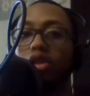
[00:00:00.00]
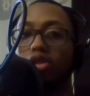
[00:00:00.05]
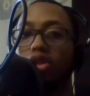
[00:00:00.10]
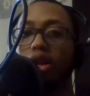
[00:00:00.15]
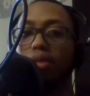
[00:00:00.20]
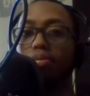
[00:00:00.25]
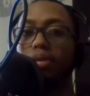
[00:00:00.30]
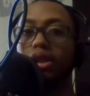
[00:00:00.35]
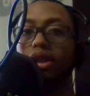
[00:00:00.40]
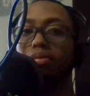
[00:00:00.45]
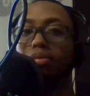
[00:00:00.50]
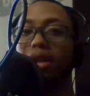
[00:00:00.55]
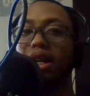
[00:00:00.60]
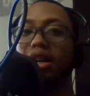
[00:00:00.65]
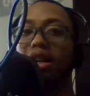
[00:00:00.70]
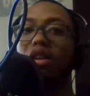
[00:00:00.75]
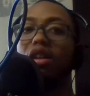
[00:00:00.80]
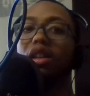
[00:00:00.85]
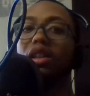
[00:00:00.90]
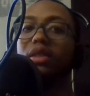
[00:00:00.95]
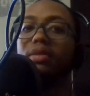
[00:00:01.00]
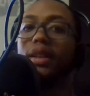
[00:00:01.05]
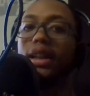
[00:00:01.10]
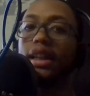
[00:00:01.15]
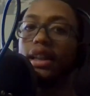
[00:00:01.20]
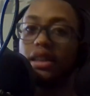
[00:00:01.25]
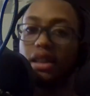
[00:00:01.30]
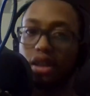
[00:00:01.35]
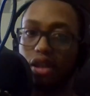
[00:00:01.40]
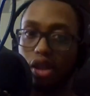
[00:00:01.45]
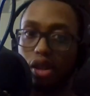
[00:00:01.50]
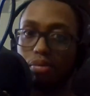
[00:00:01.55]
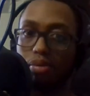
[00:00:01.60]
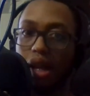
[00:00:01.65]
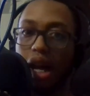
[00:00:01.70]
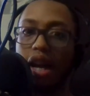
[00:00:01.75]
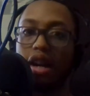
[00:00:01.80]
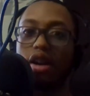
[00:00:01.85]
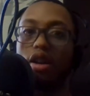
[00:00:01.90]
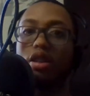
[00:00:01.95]
grew up as a Blackhawks fan, still a
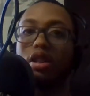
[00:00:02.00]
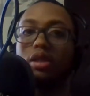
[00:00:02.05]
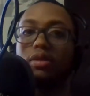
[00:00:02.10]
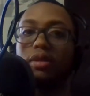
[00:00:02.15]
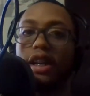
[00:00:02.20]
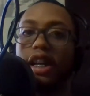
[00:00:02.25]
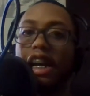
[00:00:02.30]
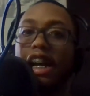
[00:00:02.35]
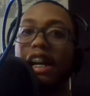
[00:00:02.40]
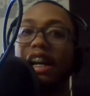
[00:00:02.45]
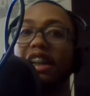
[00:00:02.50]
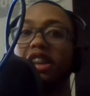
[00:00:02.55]
Blackhawks fan.